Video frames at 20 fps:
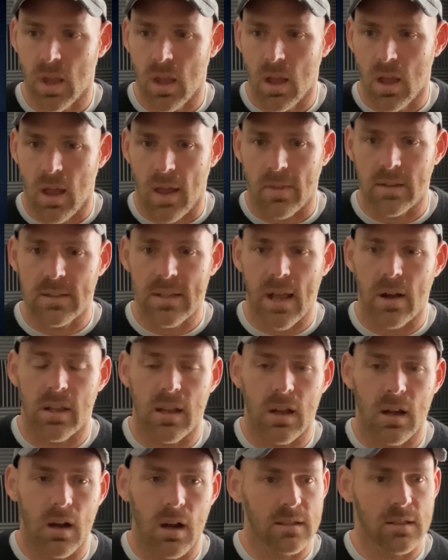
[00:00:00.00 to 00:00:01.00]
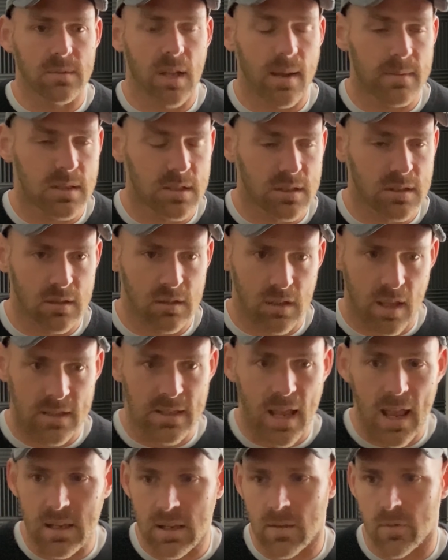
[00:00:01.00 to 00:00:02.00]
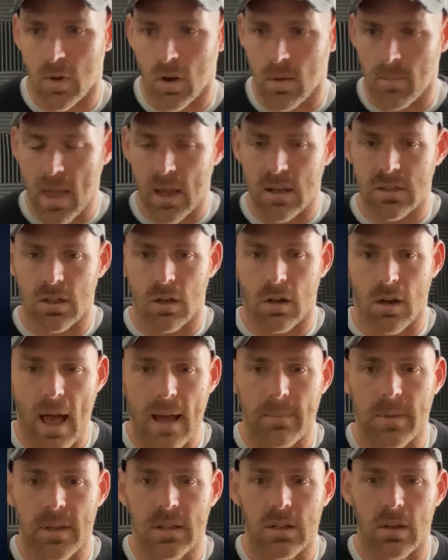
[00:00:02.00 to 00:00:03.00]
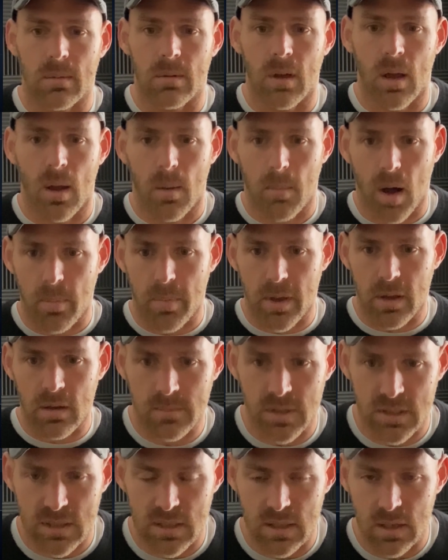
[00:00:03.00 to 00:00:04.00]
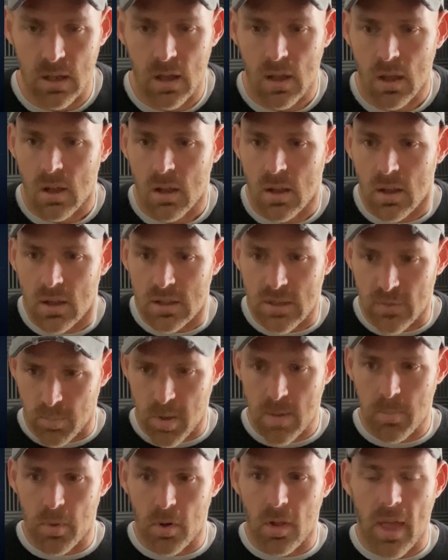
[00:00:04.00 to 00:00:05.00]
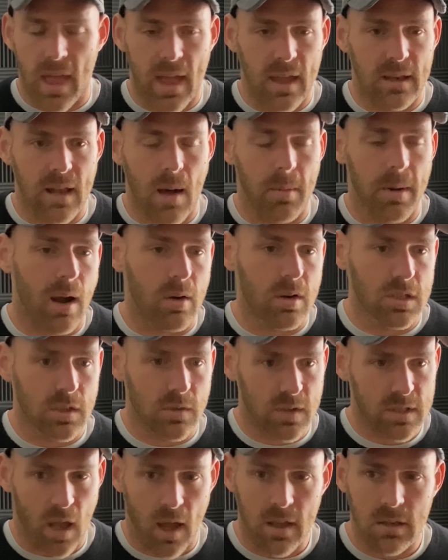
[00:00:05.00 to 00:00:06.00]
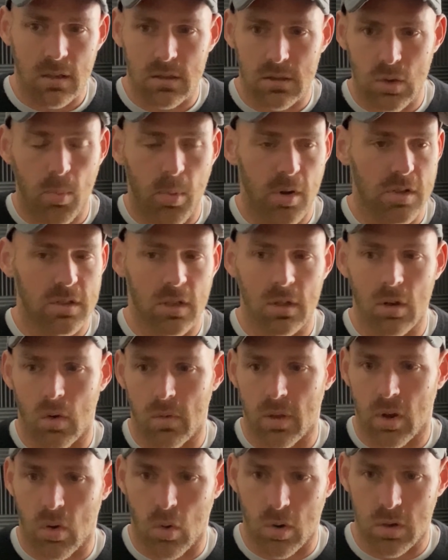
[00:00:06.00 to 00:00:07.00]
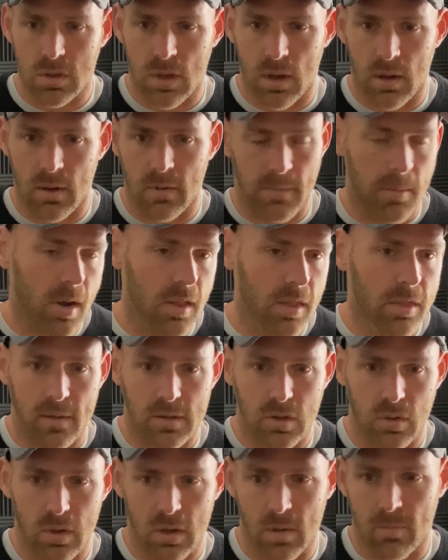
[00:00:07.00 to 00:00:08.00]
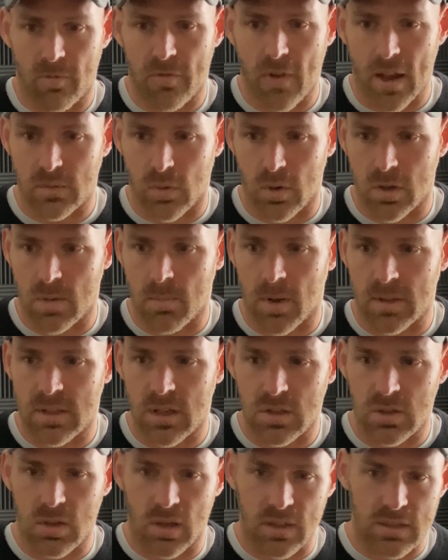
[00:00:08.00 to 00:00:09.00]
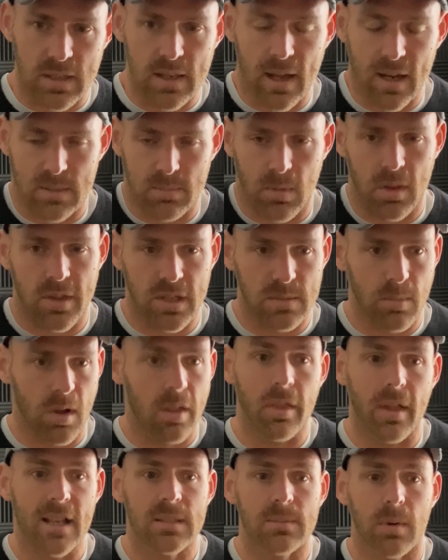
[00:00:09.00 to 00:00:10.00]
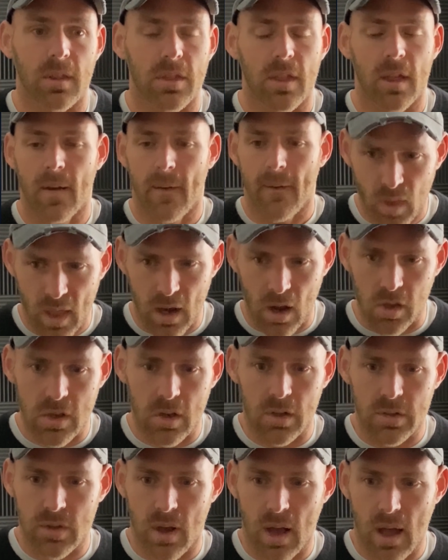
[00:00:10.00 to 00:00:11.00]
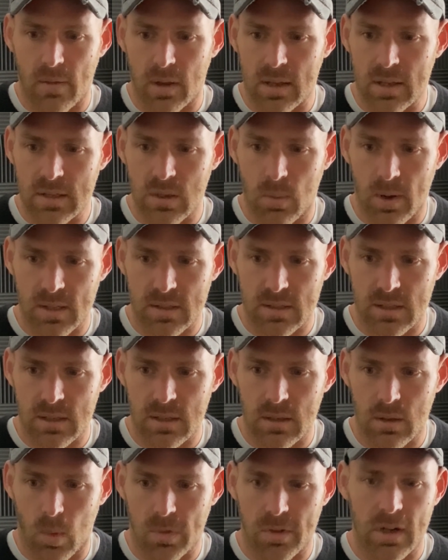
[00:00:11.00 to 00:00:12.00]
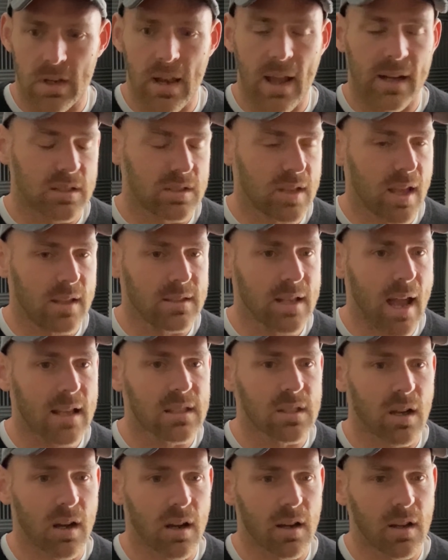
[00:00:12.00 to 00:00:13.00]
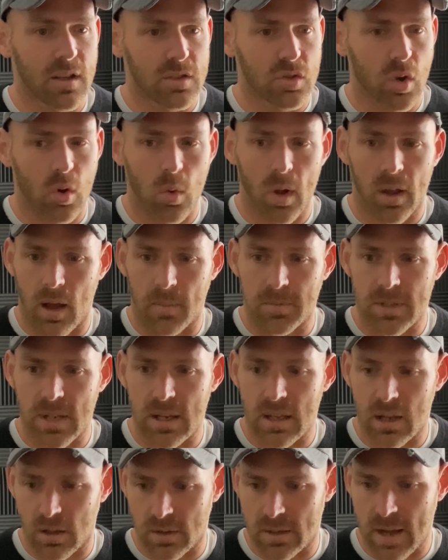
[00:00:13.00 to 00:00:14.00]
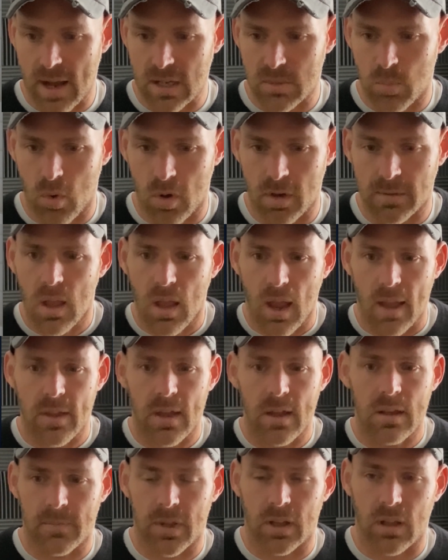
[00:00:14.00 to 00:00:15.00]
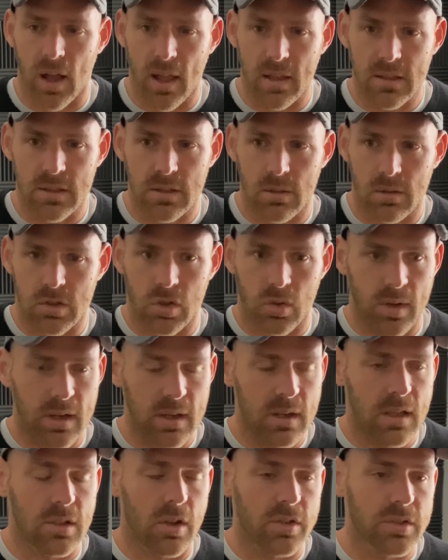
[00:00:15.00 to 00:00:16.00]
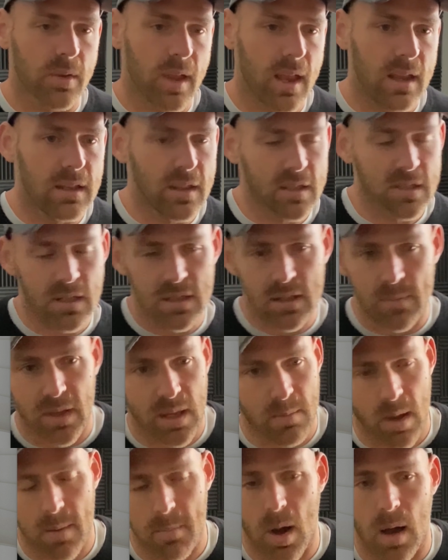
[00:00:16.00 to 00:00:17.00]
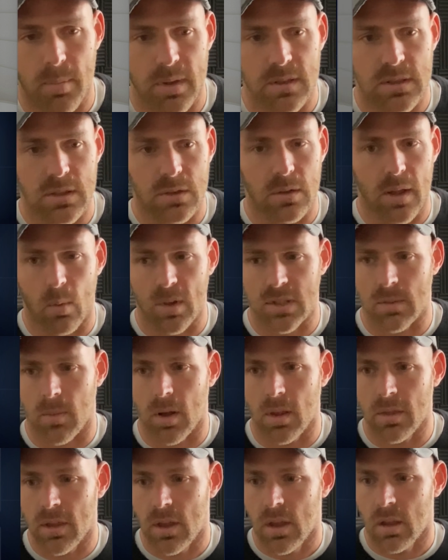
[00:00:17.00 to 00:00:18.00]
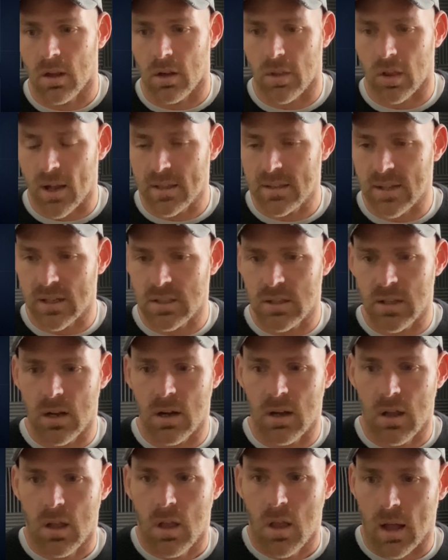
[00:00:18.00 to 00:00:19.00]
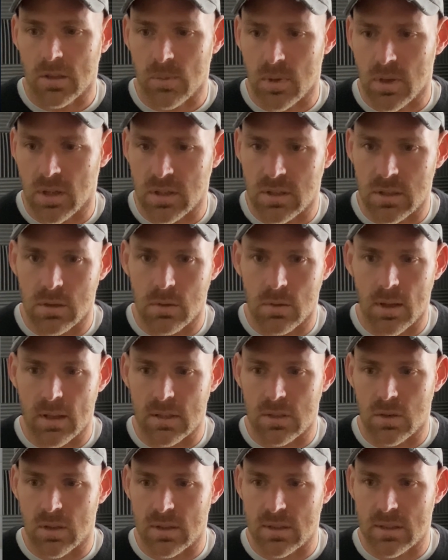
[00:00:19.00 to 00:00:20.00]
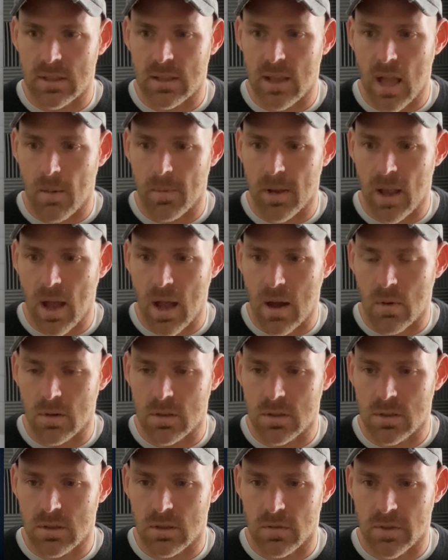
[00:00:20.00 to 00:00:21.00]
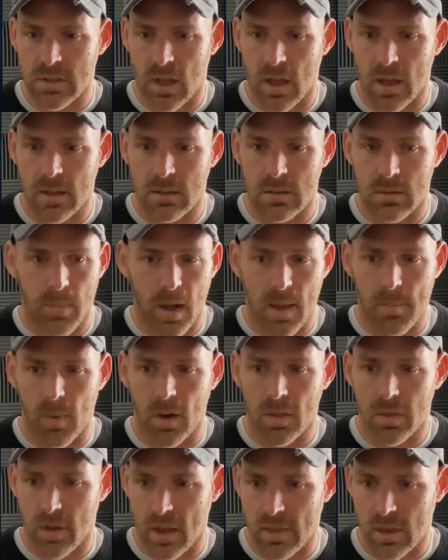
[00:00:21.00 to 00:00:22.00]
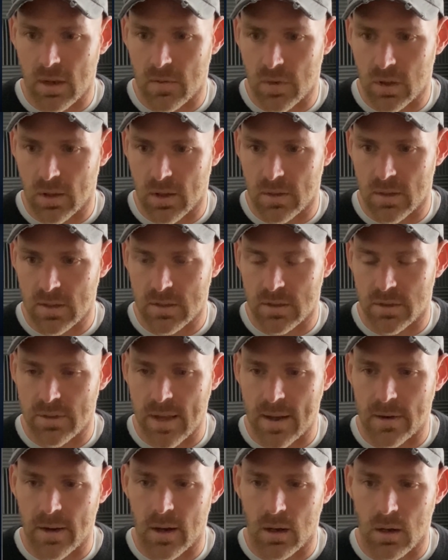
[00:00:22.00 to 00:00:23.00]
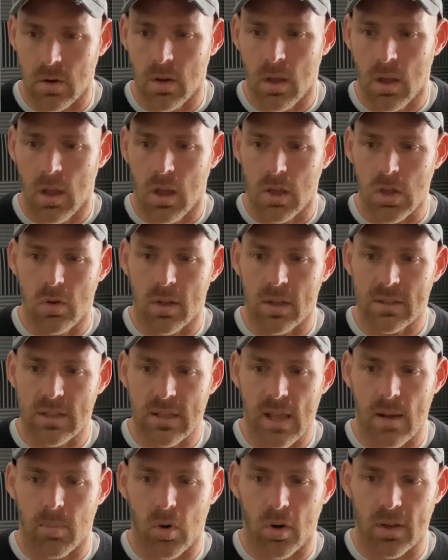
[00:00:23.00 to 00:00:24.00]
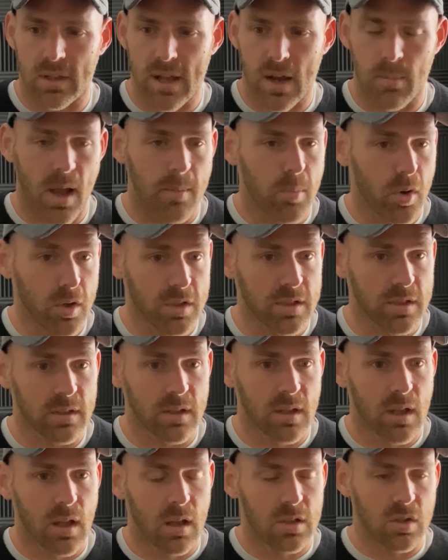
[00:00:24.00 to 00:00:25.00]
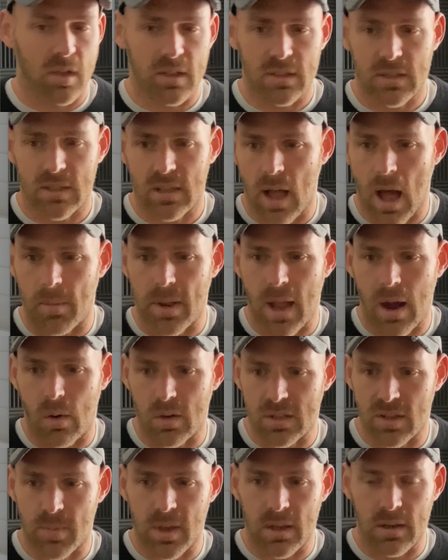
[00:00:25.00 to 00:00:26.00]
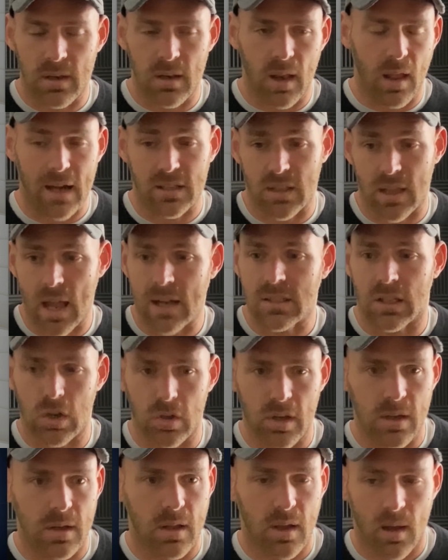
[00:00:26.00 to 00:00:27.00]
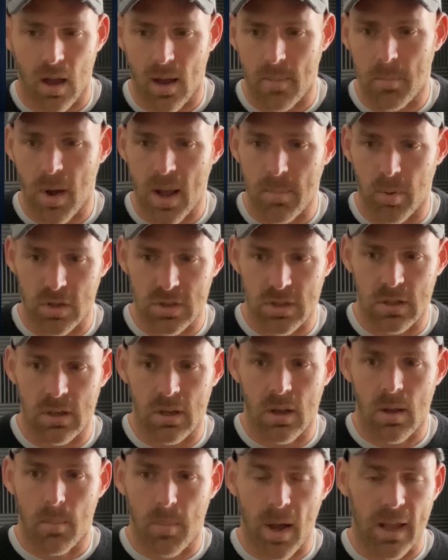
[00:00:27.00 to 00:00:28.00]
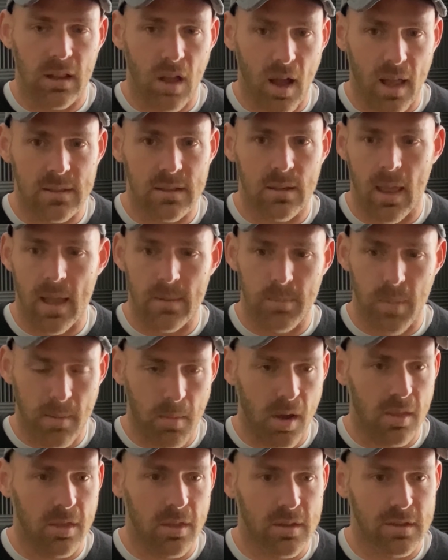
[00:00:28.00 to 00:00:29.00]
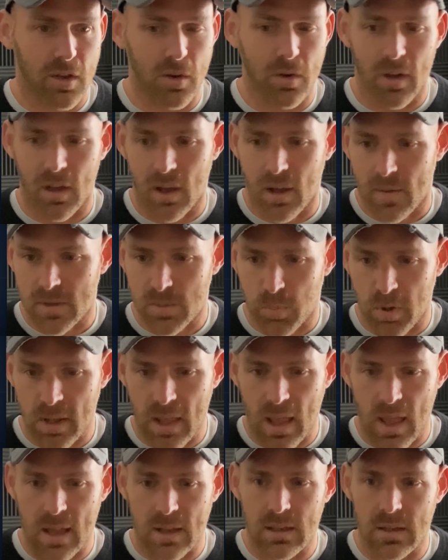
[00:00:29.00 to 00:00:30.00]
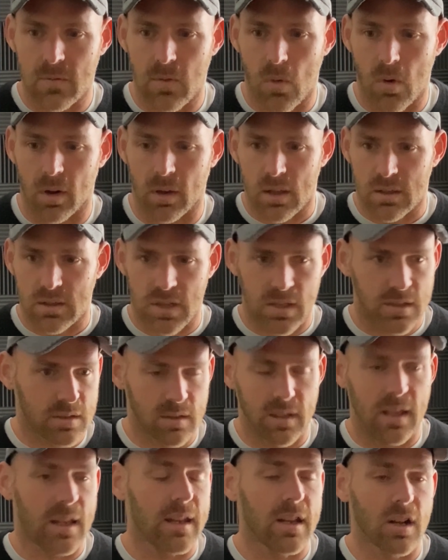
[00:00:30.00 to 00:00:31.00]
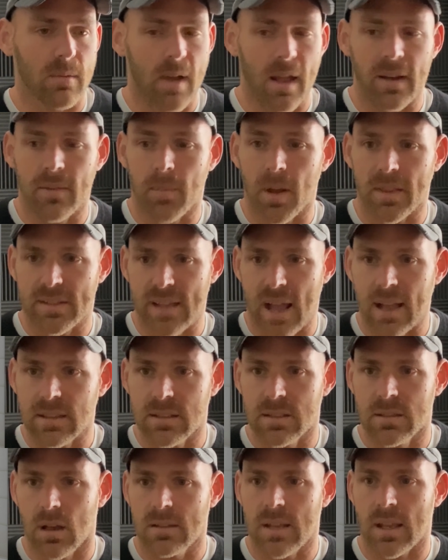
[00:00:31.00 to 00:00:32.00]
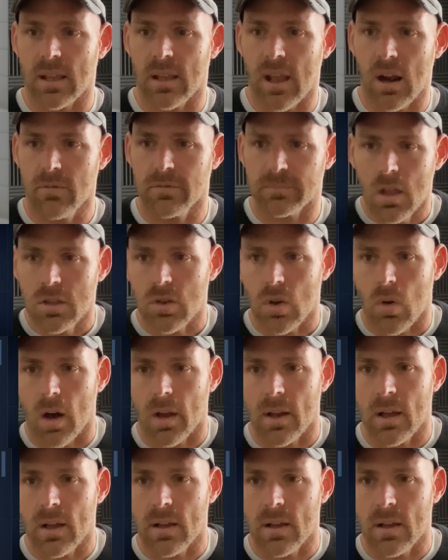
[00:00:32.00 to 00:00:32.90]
And then down here, sometimes it's handy if you're a manager or an admin, you can pop in and see different people and how many hours you've assigned to a person over the course of a month. So you can fast forward your months here so you can see next month, this month, last month. And you can also have an easy way to see what their next 10 tasks are. So a quick update here on the dashboard. And then the client's screen is also handy. This is something you might pop into like once a month, or the client section here, because what you can do is you can see how many hours you've assigned by month. And then if you click on this little down arrow, you can see that broken down by person. So you can see how many hours have been actually executed by person, by client, and by month. So it's pretty handy for just getting your end of month stats taken care of. So on a